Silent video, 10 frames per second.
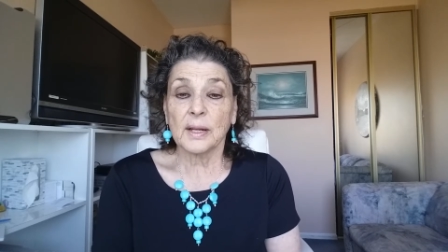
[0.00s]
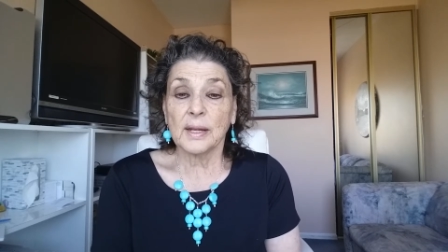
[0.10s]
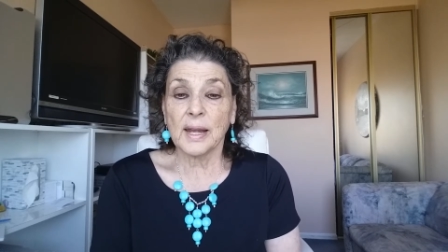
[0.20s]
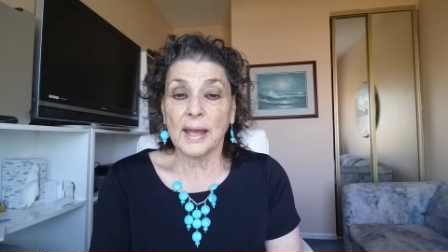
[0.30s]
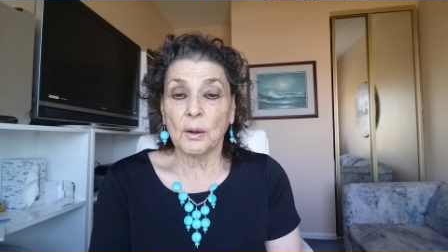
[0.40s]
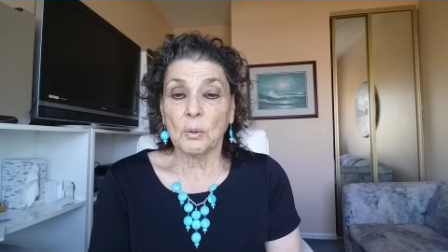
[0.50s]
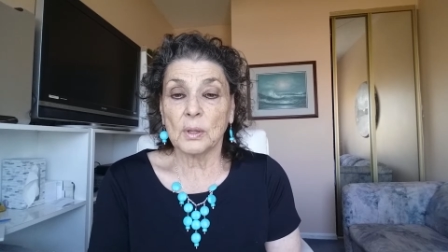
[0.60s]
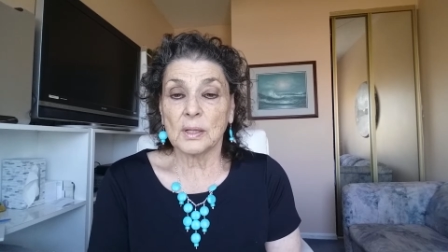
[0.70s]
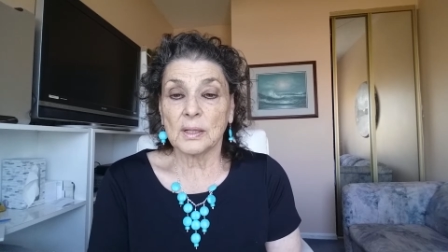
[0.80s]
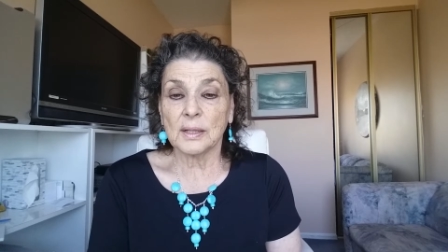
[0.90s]
now,
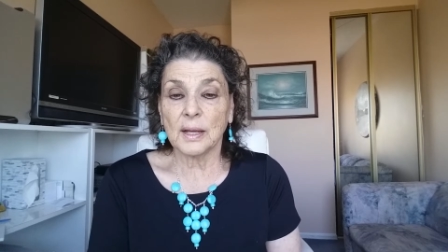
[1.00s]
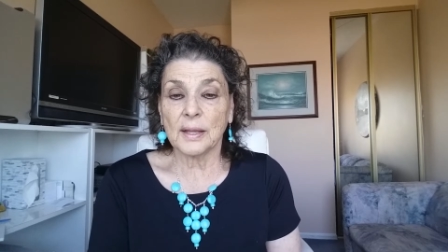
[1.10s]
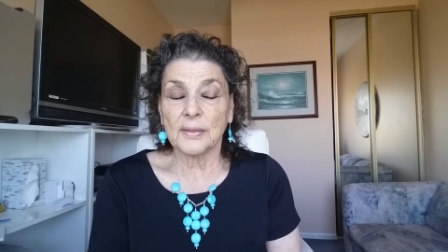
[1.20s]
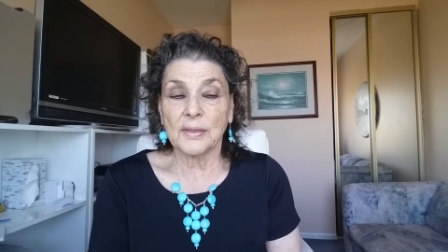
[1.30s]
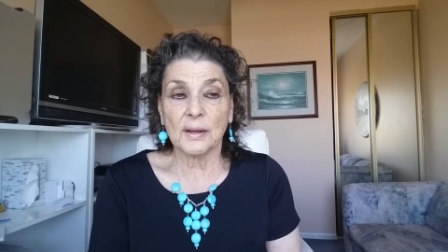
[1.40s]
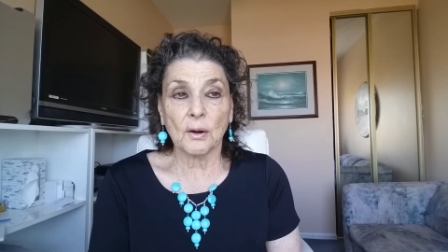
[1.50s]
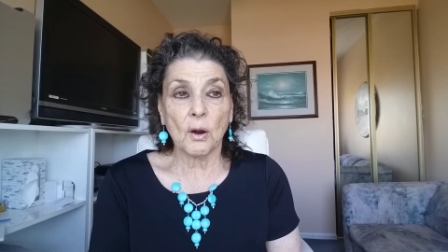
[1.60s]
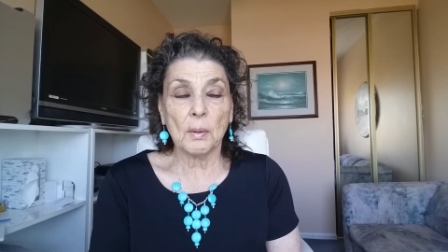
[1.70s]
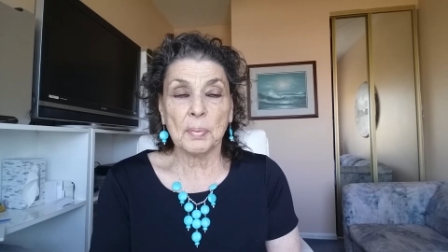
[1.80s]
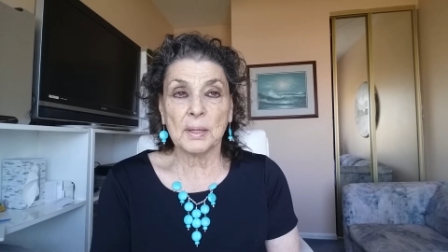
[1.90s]
there
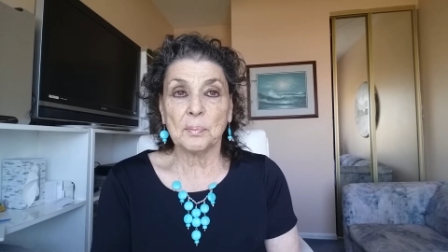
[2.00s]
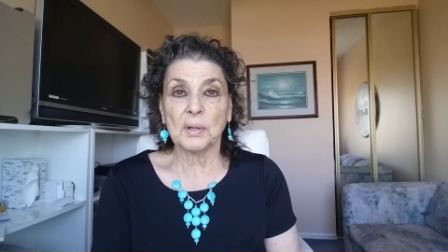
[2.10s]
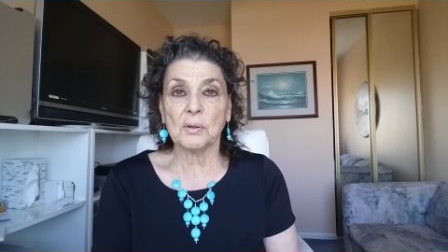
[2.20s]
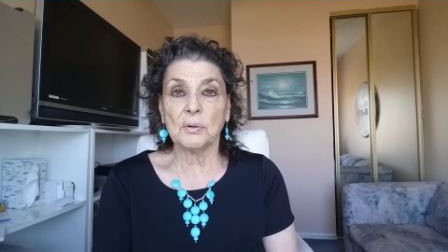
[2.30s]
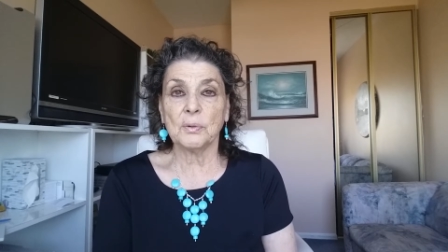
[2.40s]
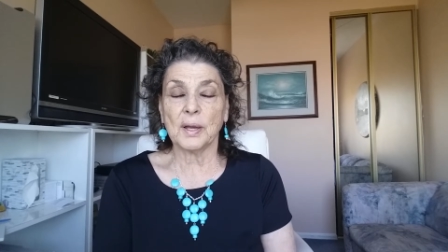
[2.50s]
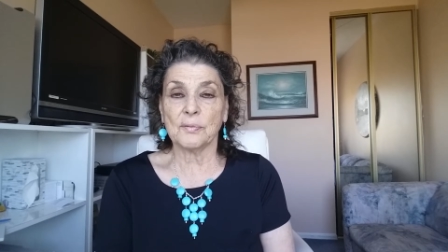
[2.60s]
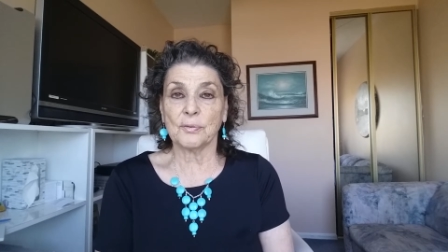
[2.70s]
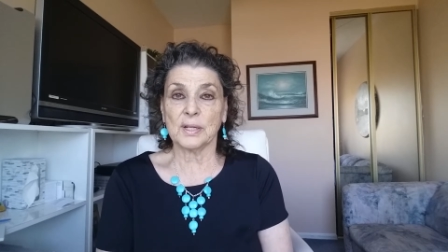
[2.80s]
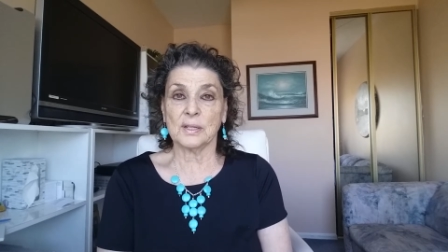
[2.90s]
are people who
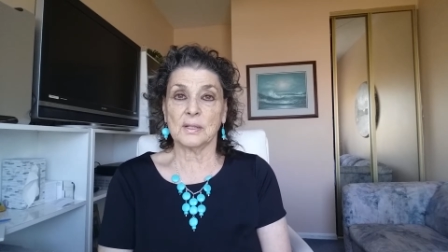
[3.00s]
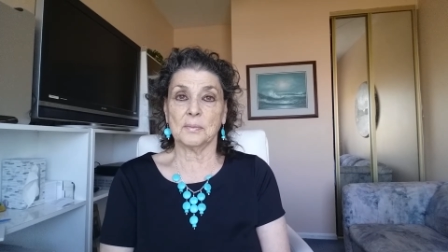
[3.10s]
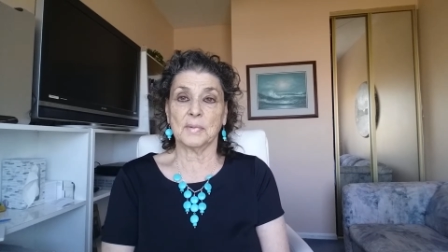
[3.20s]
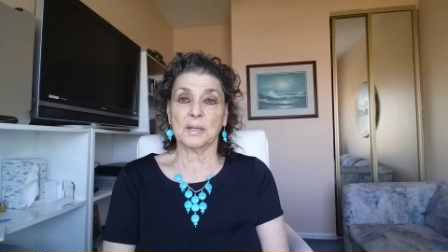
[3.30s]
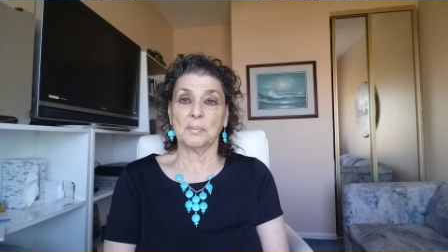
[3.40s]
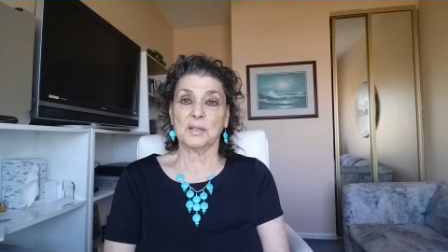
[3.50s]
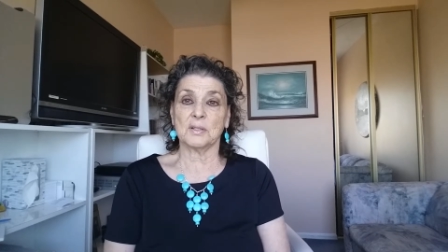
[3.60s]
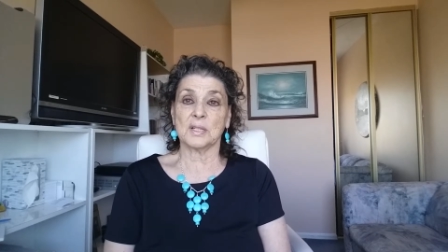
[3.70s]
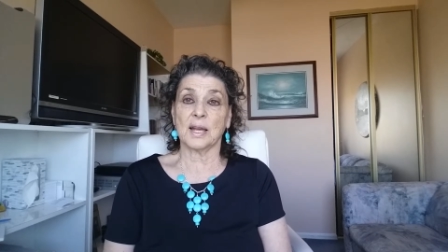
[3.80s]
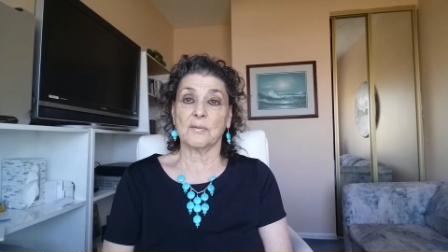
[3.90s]
have written to me
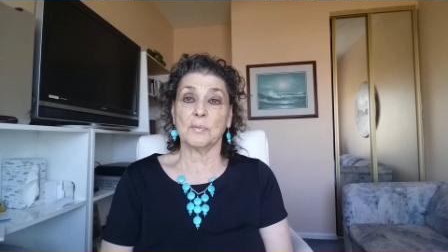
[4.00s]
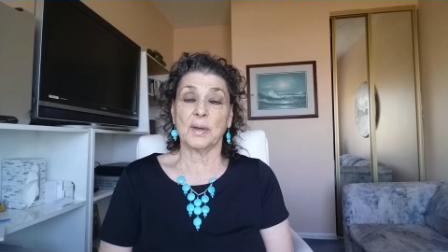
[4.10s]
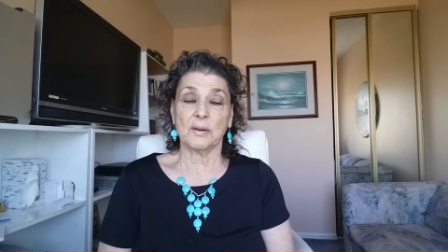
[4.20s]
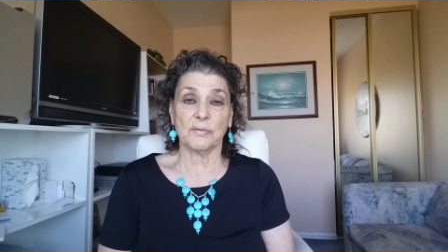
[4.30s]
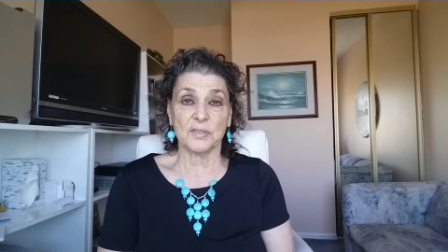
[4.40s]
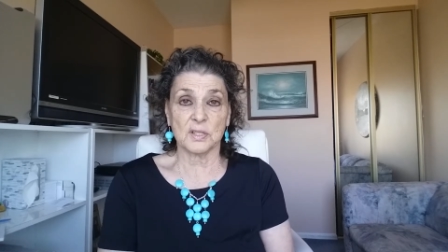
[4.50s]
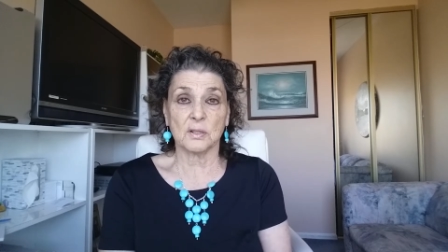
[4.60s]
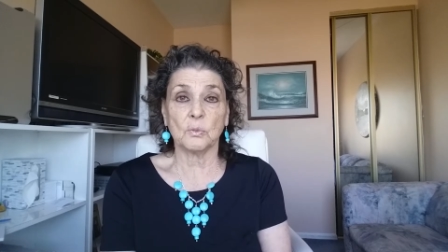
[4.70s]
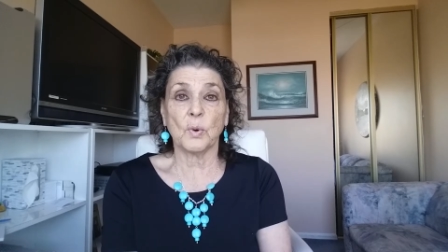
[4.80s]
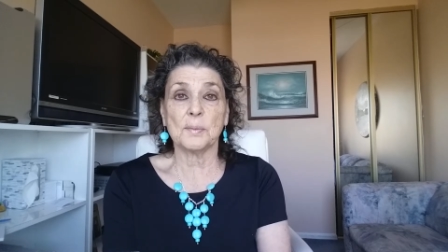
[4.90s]
because I have a
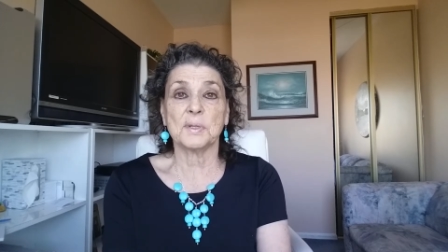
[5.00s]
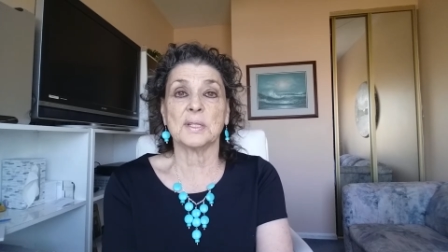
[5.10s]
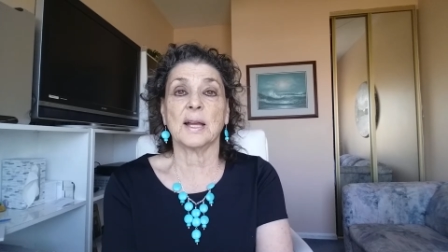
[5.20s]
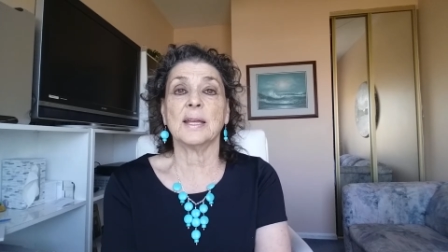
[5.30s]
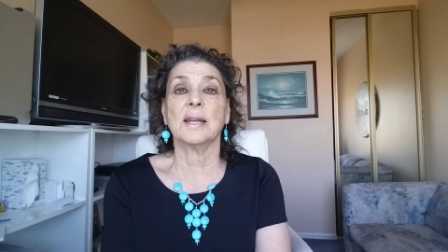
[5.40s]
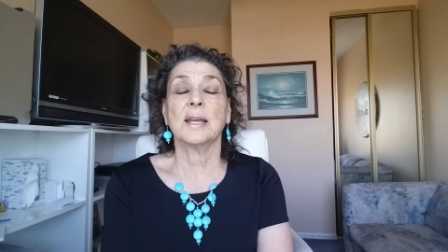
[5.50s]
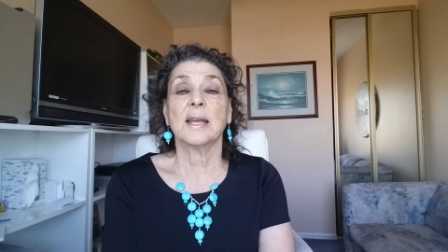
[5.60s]
metaphysical website